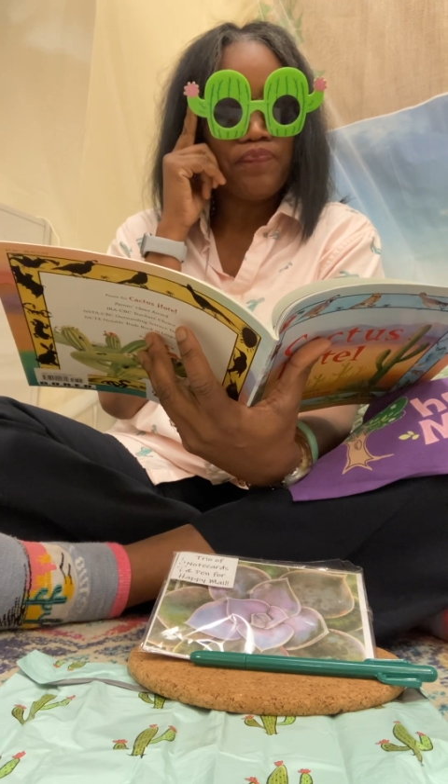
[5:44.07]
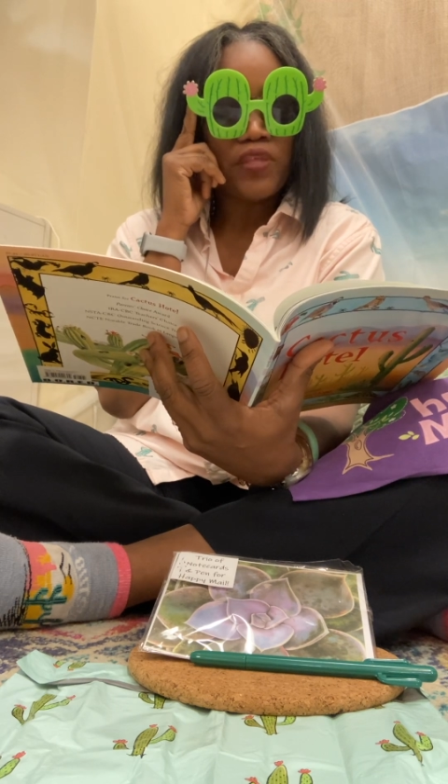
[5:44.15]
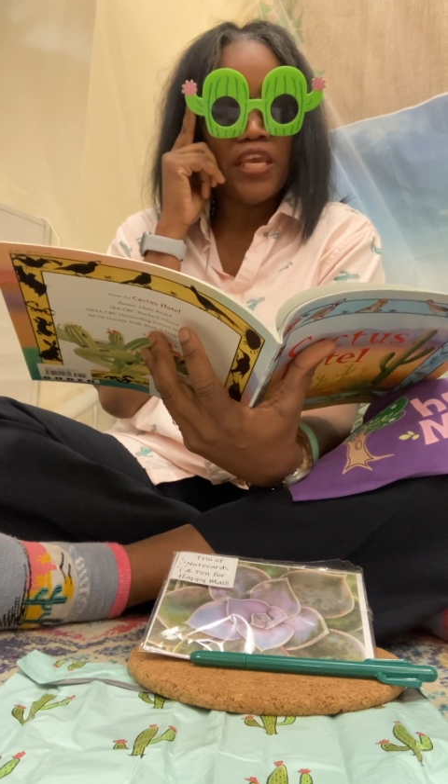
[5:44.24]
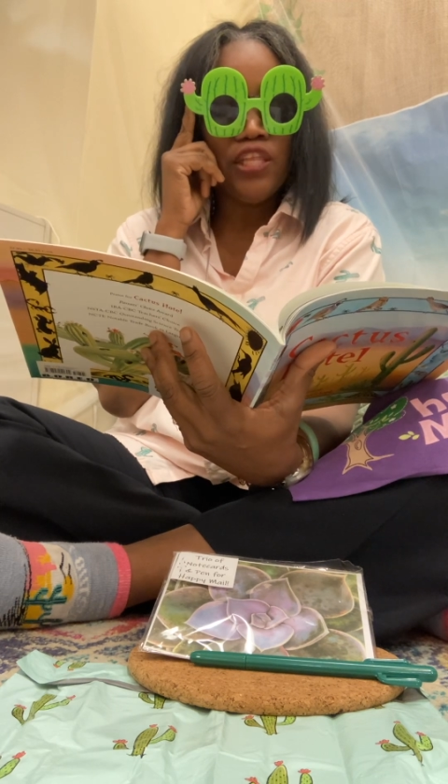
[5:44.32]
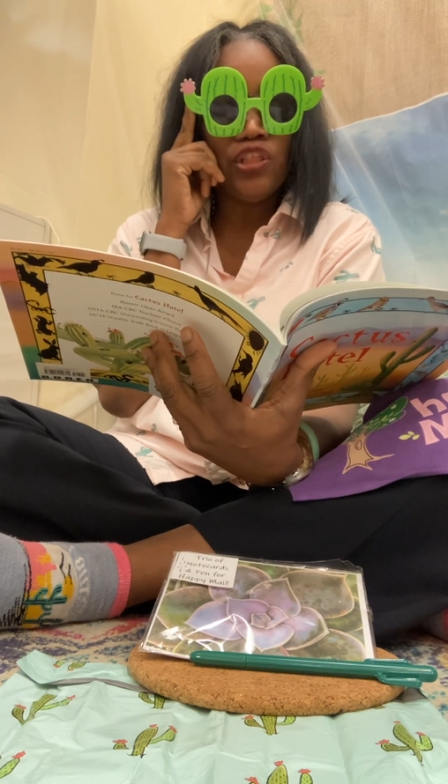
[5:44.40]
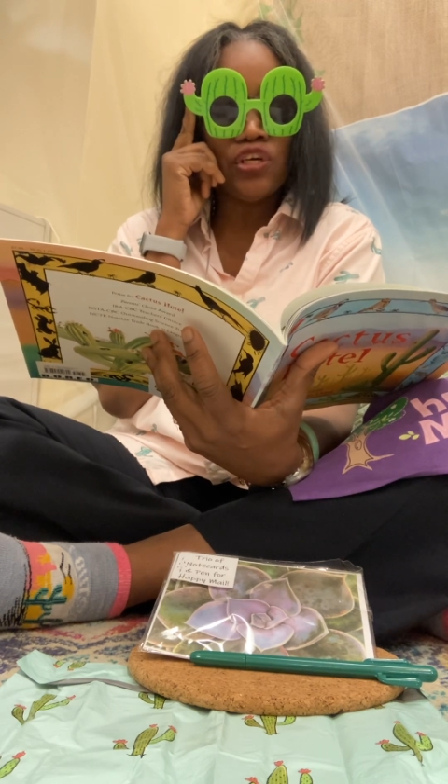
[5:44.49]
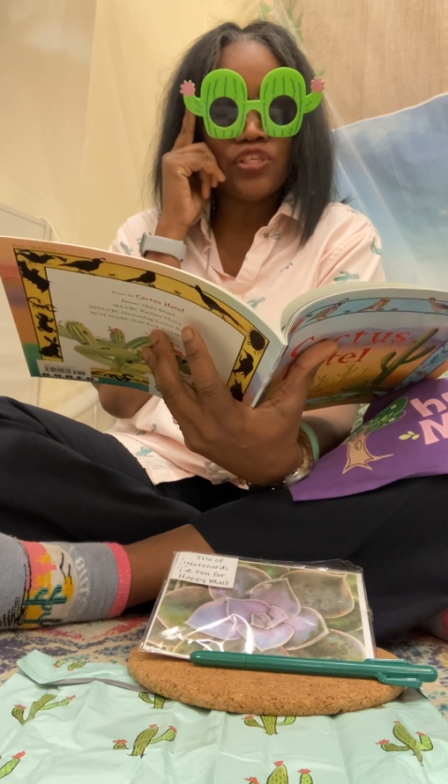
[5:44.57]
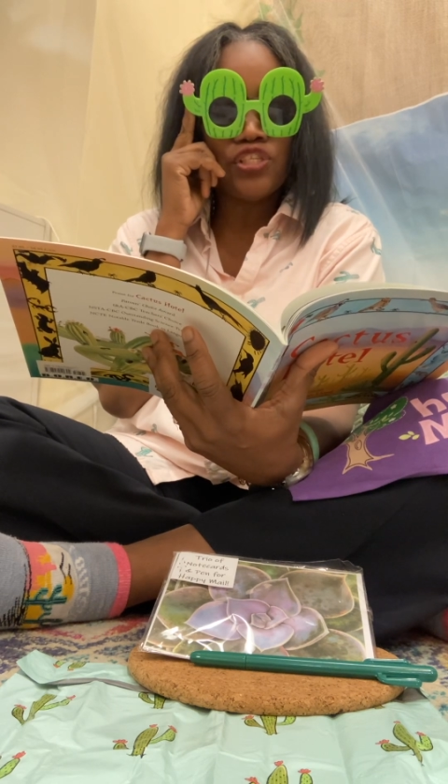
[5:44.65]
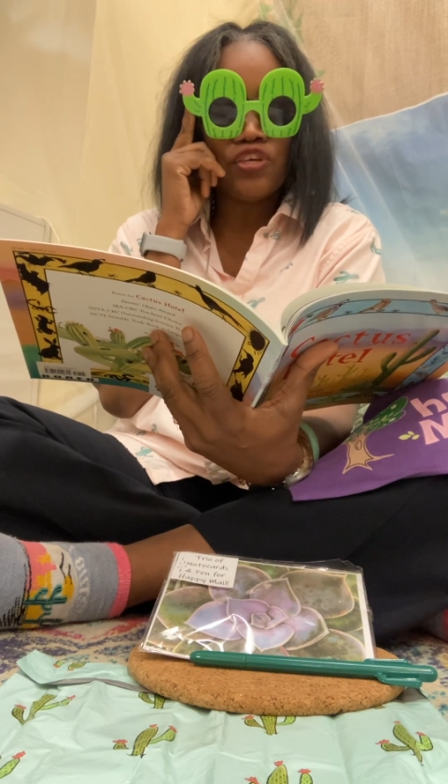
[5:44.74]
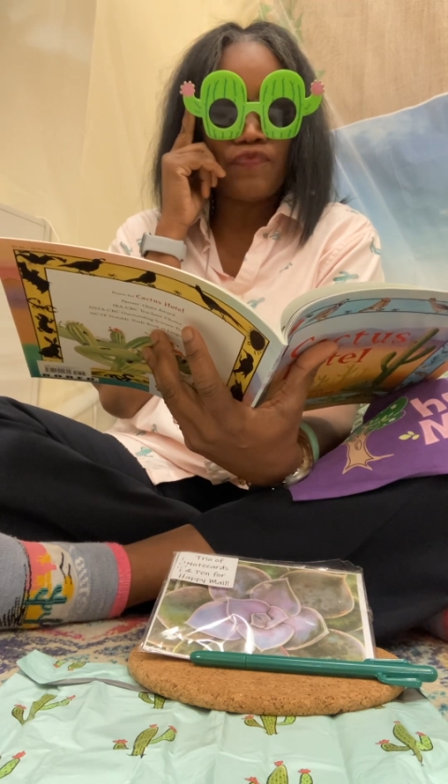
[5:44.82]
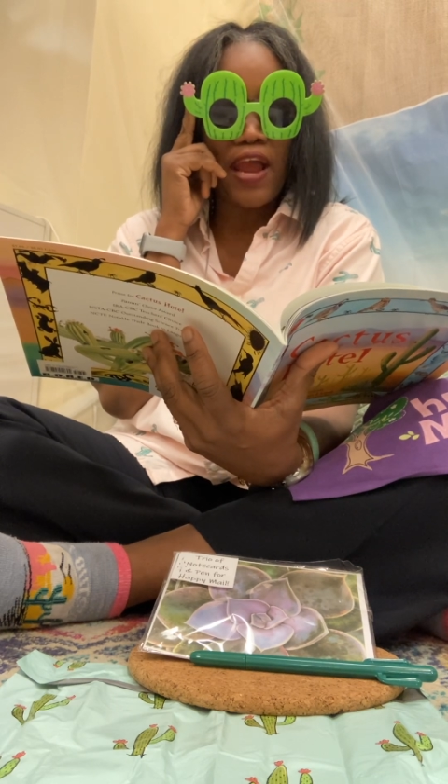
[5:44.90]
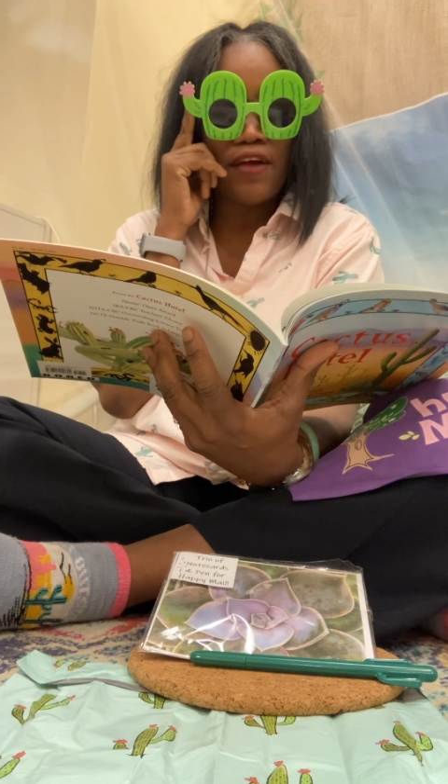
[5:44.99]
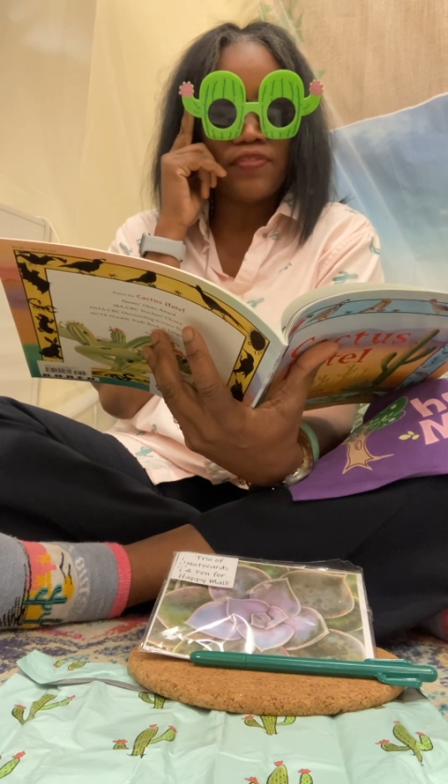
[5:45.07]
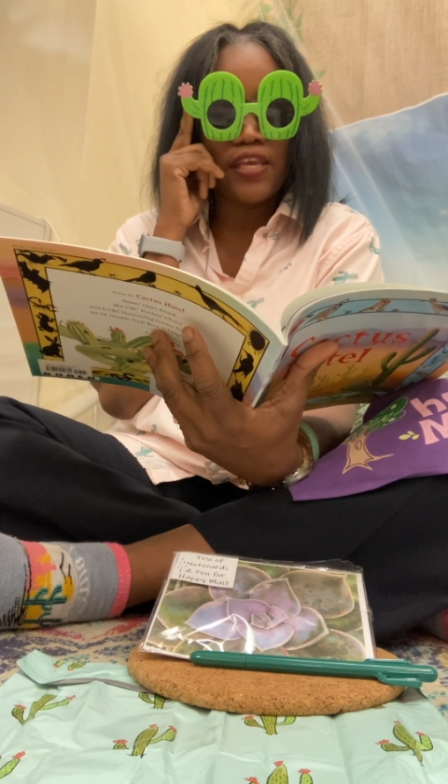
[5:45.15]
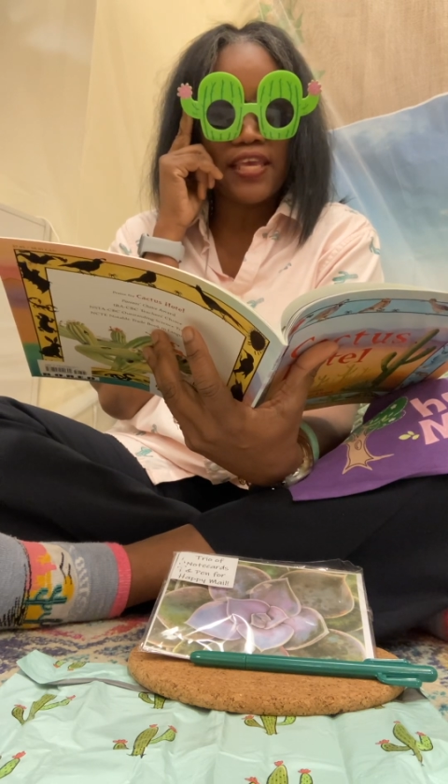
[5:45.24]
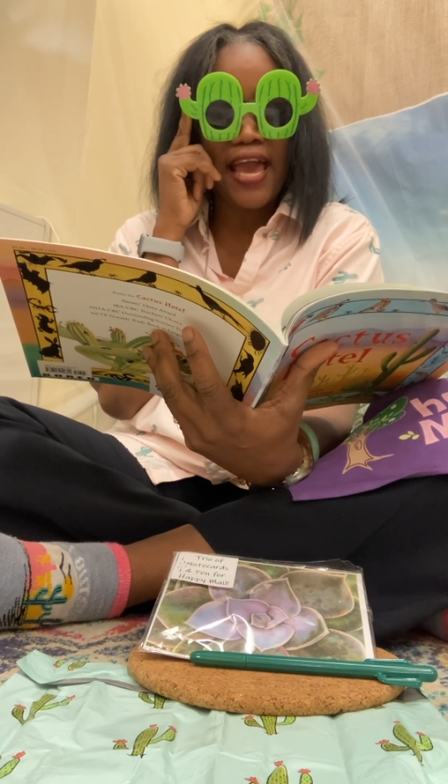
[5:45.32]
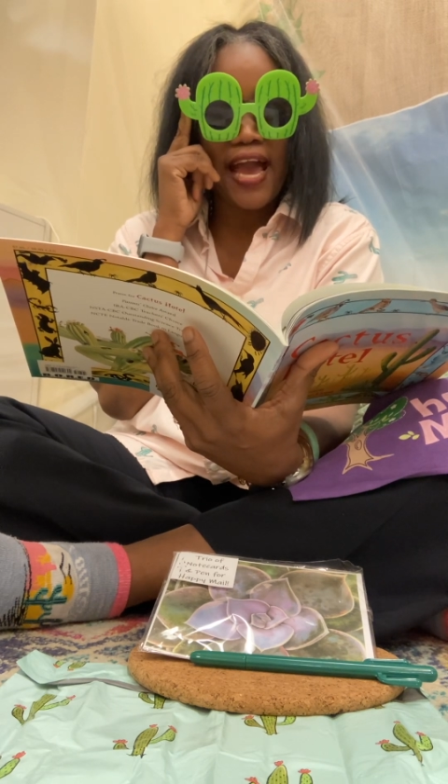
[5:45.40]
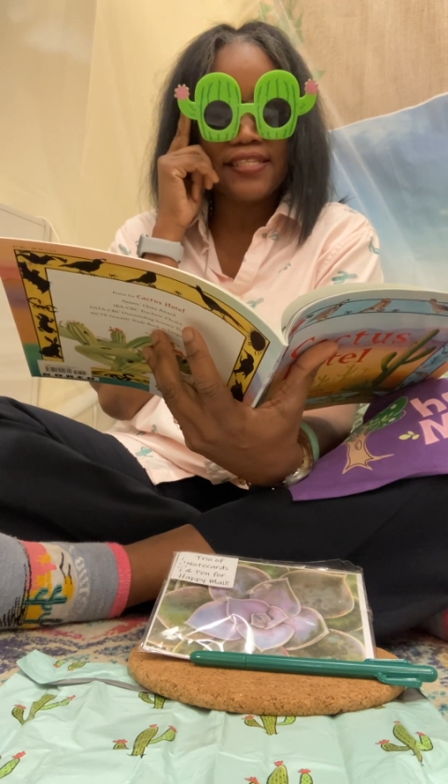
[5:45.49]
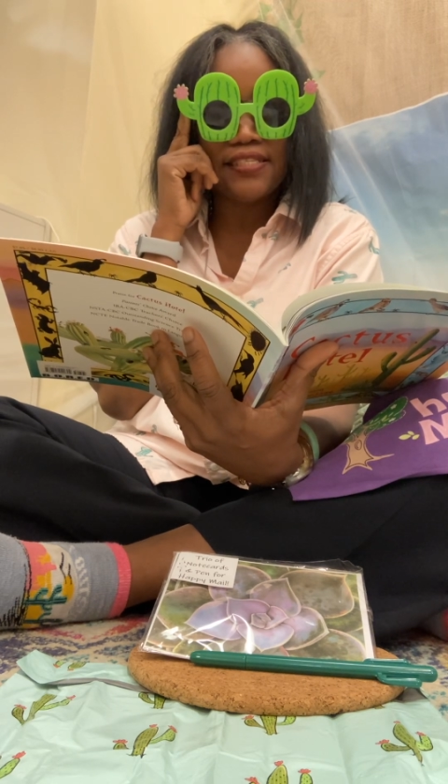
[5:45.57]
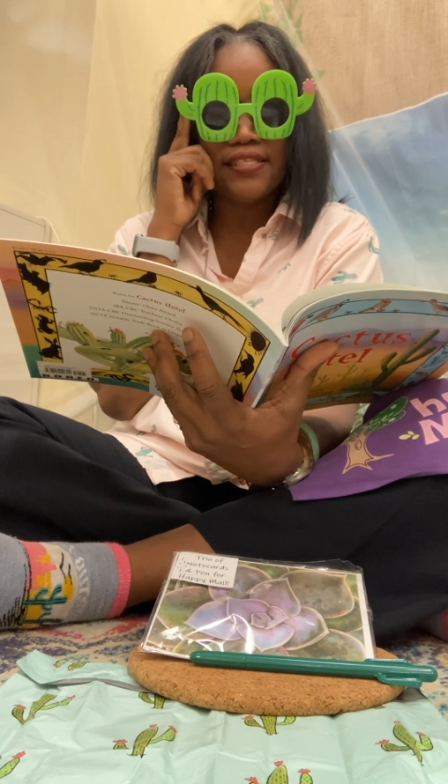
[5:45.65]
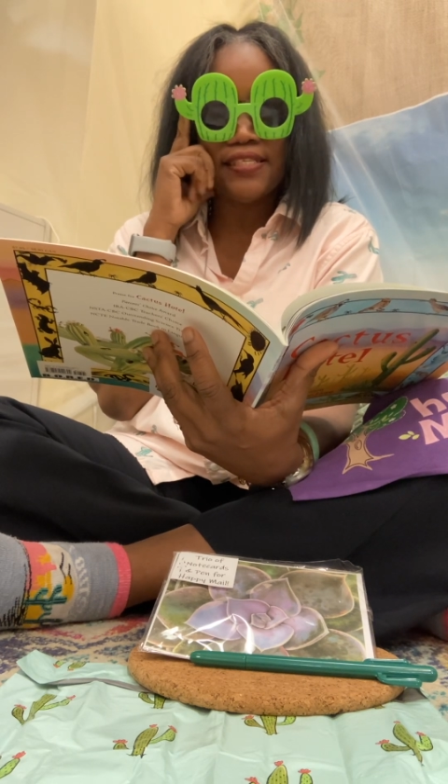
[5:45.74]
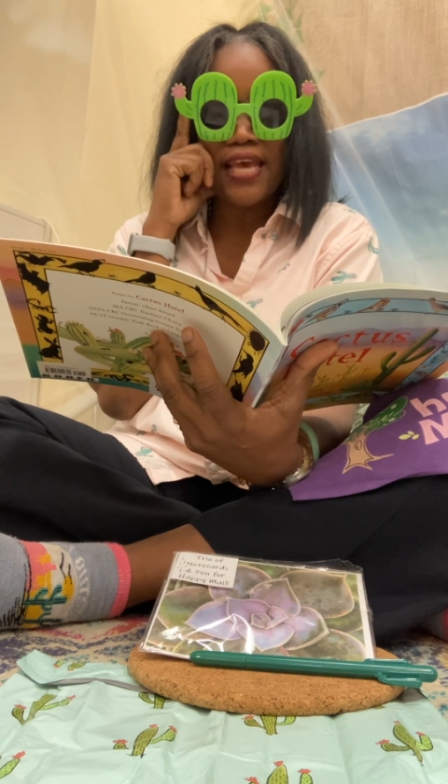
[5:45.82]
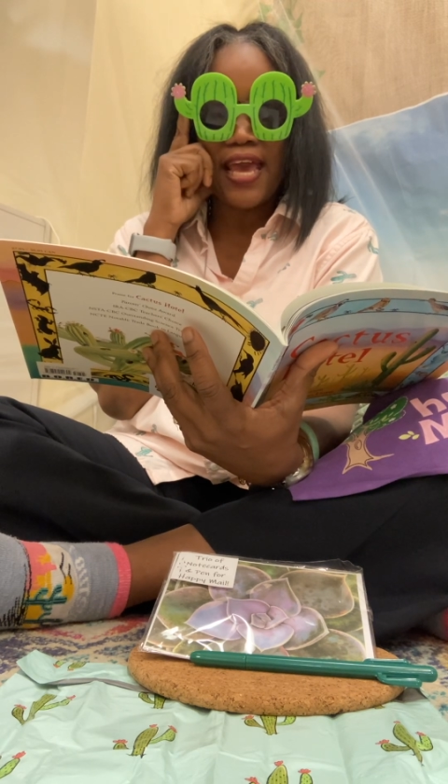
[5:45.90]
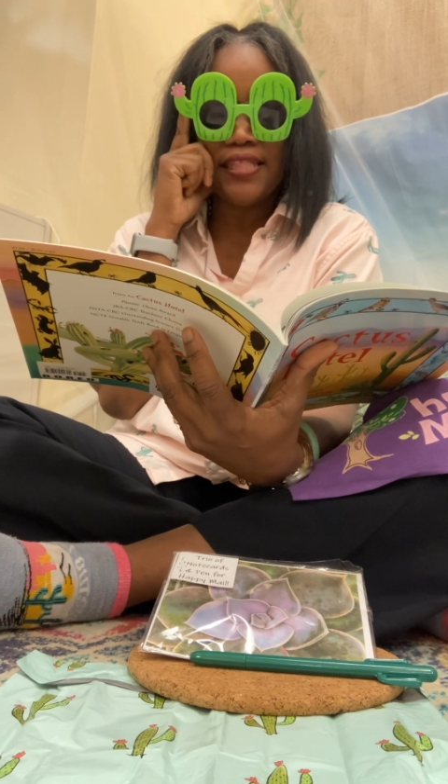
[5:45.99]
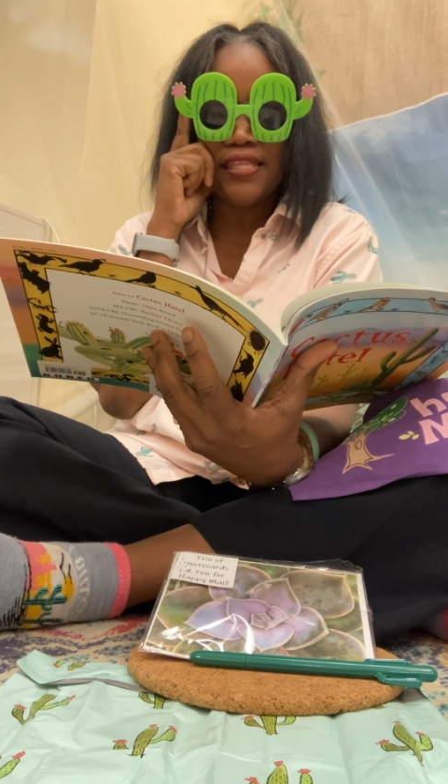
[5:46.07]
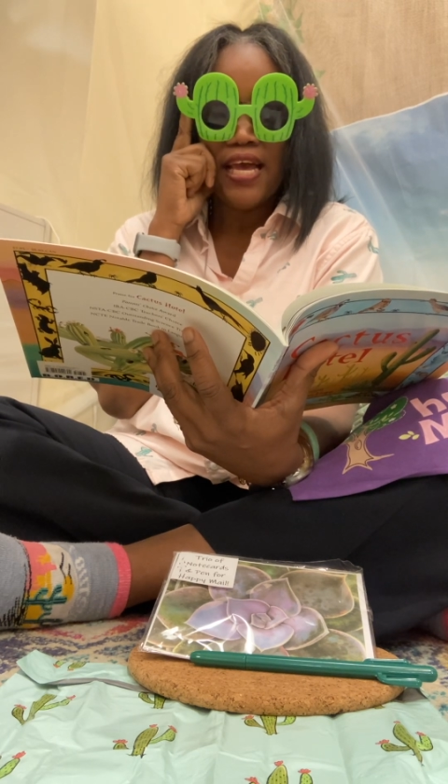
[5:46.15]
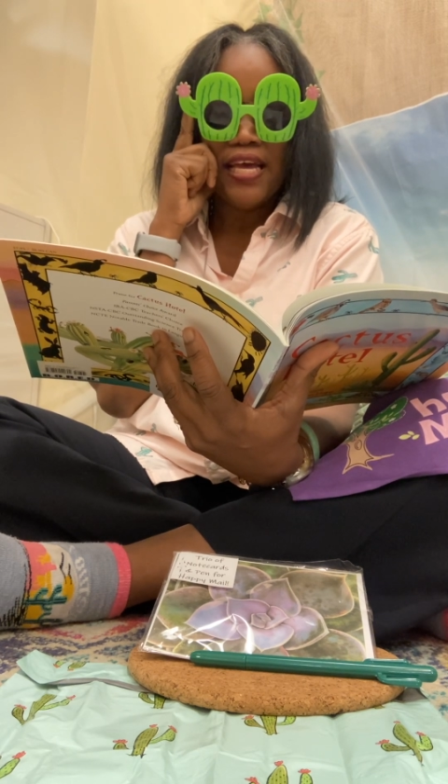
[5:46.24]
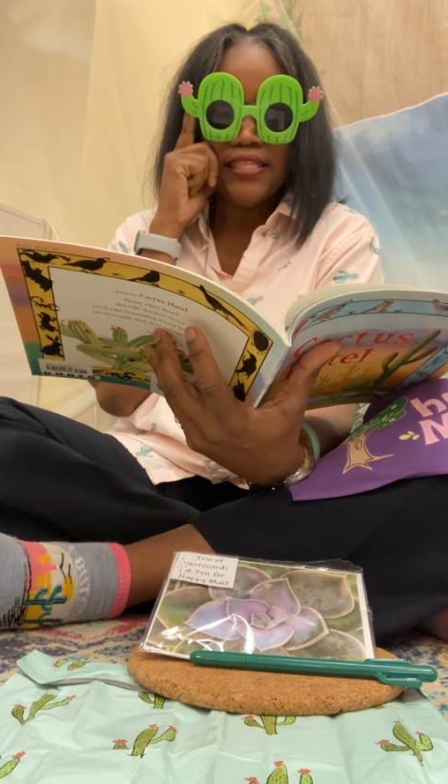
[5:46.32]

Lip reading: He looks around the cactus and